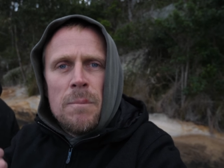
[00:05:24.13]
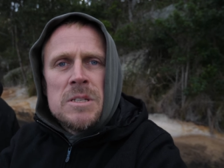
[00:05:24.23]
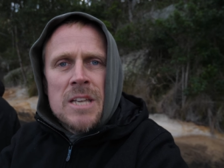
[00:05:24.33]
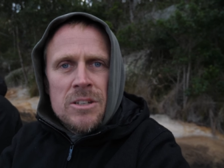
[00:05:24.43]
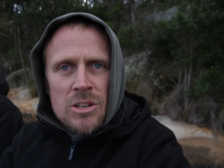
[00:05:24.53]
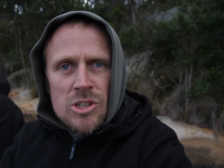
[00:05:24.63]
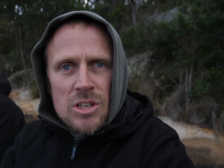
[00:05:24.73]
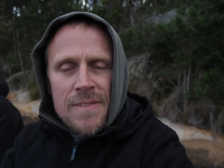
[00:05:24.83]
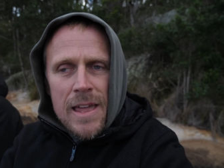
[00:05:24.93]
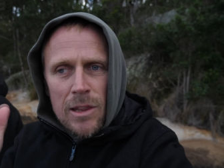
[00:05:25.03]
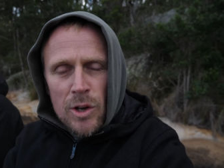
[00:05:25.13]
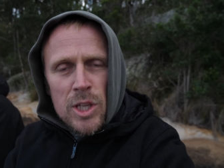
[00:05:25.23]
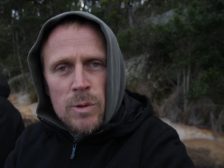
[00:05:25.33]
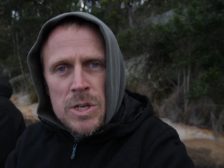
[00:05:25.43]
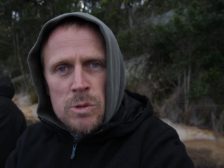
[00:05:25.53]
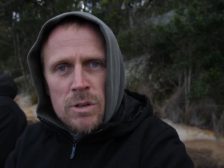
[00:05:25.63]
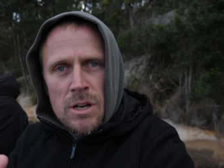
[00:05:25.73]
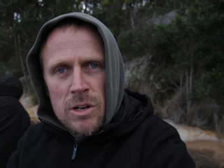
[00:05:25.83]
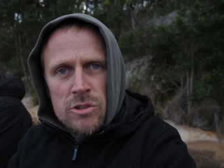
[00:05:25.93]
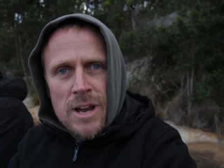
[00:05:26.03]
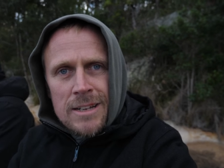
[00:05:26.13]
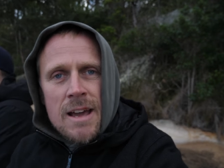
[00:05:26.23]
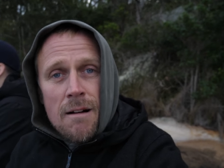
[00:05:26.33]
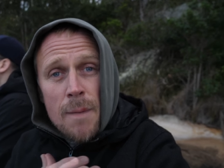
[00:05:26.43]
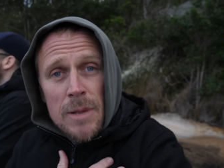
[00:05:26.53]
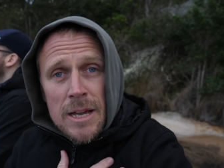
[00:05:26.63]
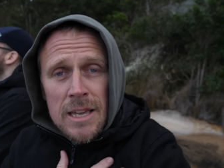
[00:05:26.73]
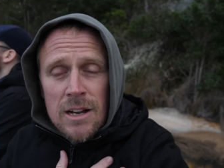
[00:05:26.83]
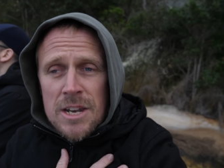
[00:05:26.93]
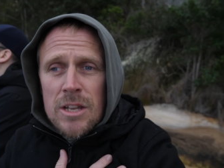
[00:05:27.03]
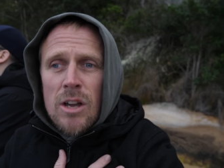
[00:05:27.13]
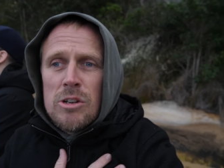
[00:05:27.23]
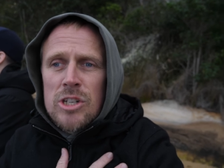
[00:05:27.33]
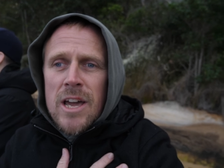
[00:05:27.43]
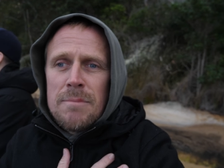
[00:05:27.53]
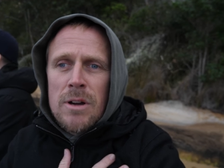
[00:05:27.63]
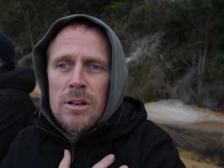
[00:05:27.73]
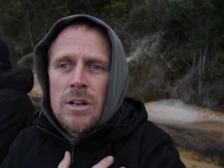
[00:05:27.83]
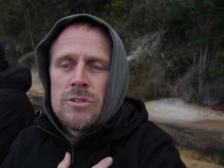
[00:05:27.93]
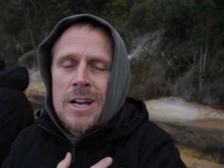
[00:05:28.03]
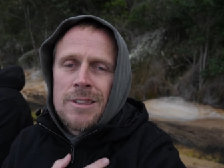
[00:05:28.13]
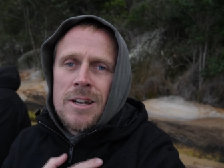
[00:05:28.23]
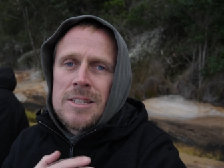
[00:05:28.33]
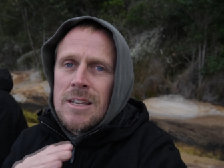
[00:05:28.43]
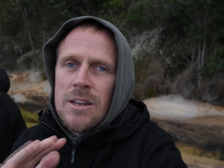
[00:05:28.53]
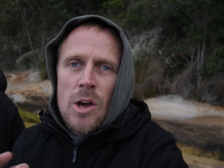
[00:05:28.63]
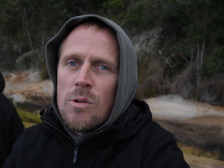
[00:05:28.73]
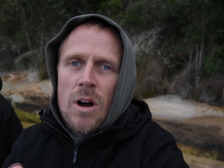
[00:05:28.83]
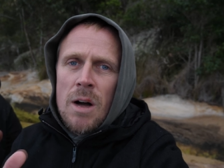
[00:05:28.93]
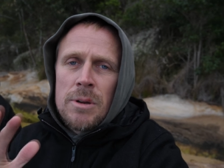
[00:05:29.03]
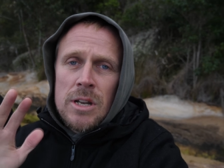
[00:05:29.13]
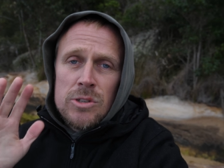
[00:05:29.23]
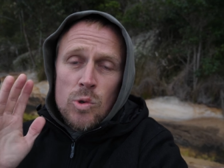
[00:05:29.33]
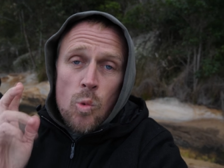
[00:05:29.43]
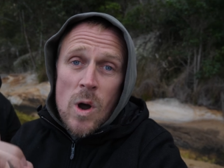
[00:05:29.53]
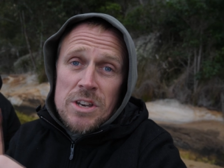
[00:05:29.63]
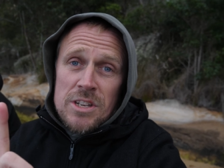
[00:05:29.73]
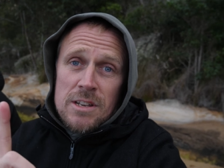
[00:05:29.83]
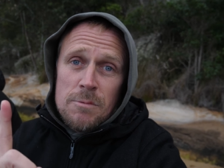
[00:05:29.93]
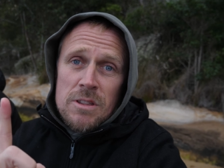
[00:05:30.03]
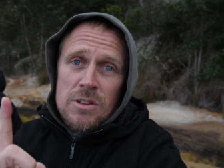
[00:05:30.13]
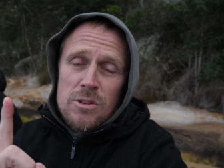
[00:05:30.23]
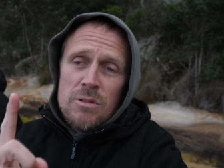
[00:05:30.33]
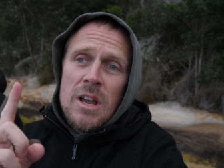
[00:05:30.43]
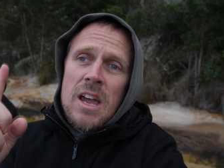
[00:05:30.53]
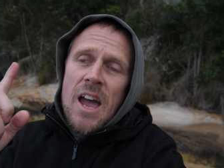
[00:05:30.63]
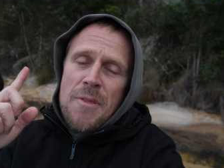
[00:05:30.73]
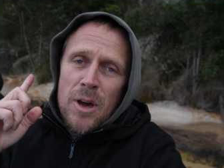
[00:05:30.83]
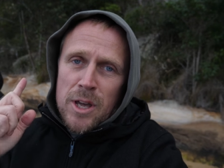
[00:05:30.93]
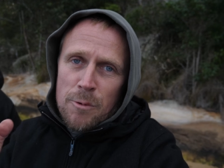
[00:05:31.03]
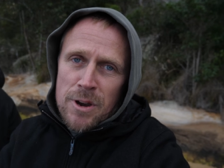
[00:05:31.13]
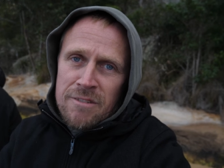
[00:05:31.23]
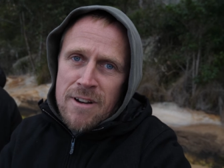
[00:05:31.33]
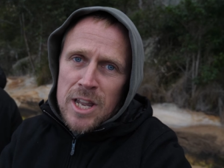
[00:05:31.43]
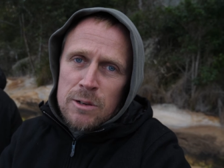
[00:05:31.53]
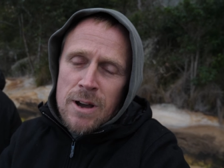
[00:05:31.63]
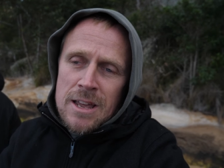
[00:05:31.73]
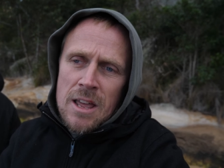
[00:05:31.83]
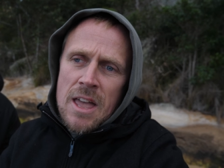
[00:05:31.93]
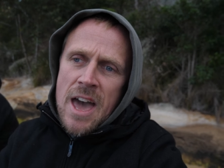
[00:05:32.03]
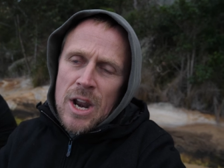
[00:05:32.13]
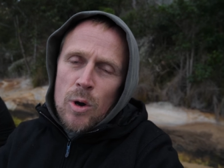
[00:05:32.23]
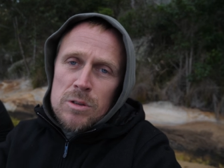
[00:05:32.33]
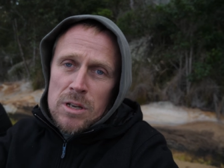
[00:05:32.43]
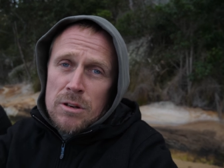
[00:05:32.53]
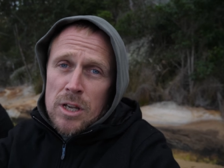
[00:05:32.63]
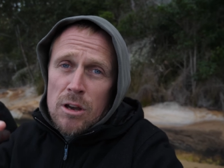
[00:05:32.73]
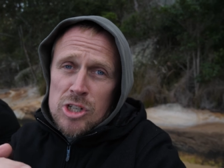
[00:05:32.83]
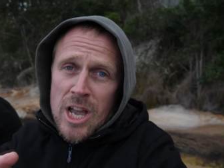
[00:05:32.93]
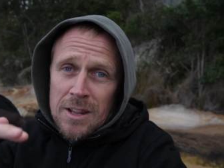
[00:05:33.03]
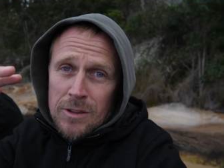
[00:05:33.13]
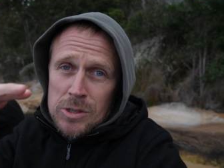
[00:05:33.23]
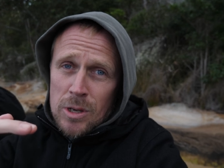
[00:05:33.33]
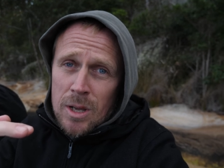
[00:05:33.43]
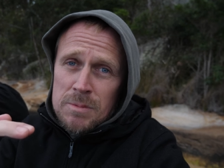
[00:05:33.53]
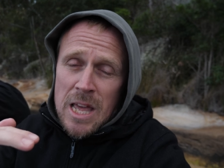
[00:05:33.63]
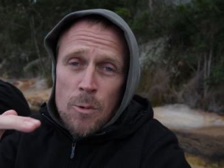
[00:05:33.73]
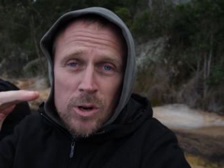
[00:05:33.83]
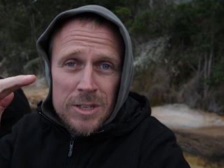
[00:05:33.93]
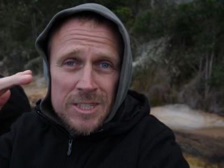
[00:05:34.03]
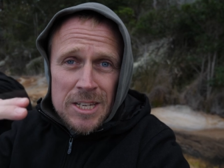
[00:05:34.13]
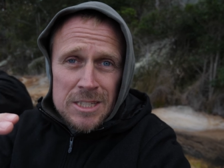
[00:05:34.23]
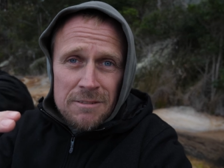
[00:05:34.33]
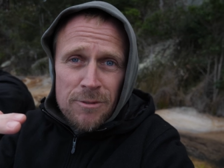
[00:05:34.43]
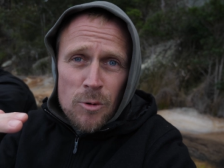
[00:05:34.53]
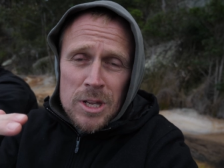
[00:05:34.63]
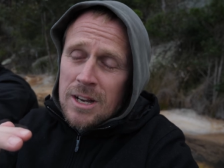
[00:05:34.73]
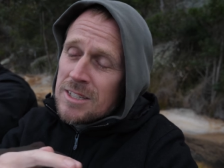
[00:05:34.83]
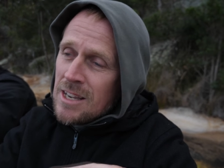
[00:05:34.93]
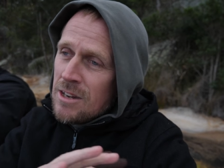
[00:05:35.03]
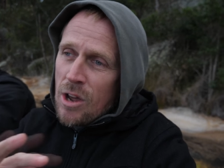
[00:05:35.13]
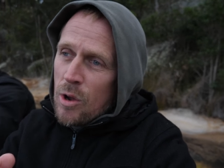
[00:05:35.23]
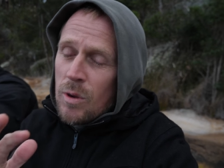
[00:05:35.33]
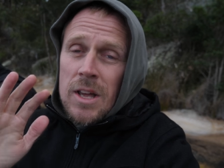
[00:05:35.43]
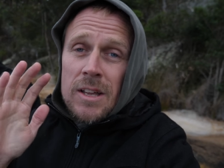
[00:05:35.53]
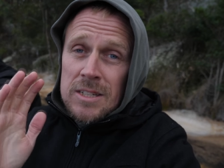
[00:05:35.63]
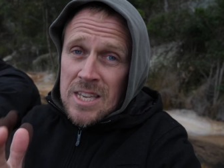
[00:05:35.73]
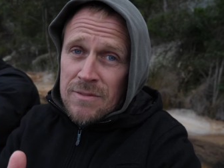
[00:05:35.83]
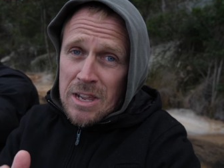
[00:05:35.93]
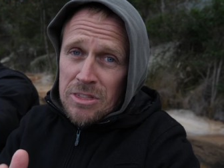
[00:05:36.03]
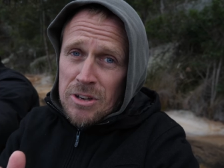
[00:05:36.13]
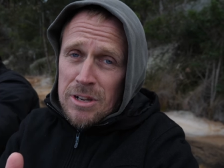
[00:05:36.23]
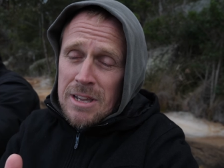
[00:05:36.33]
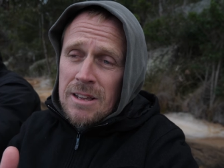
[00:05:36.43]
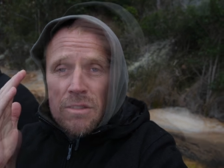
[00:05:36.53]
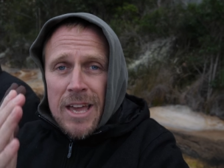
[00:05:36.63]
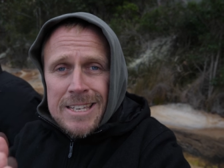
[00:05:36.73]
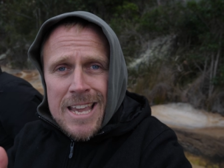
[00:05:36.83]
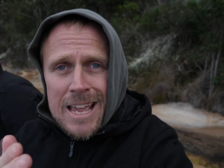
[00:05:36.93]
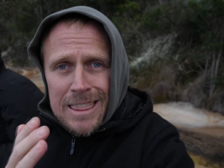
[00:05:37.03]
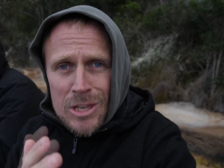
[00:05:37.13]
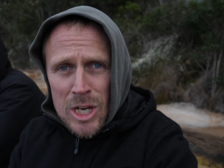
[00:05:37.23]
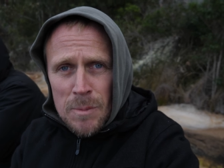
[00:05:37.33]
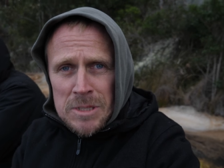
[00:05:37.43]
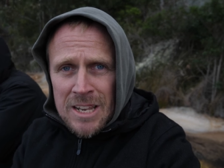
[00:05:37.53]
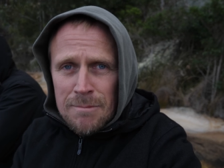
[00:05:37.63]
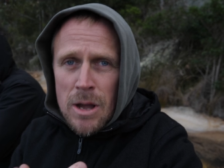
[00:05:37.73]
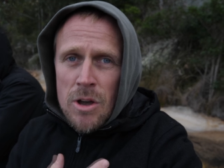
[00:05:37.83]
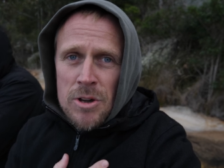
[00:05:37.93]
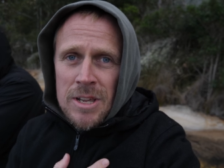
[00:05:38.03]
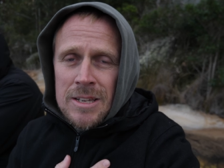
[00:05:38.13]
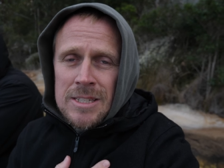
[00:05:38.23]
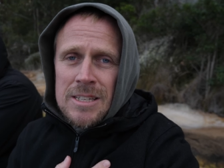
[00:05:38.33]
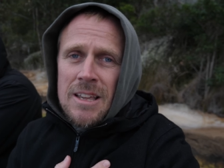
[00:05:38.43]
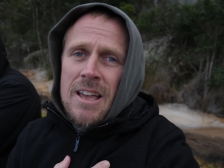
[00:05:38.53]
a percentage and they lock you into a contract. Now I'm lucky I negotiated my contract and I said, no, I'm gonna do one year with you and then I'm gonna reevaluate. And I also negotiated the terms. They wanted 60-40, I said no, 70-30. They take 30% of my earnings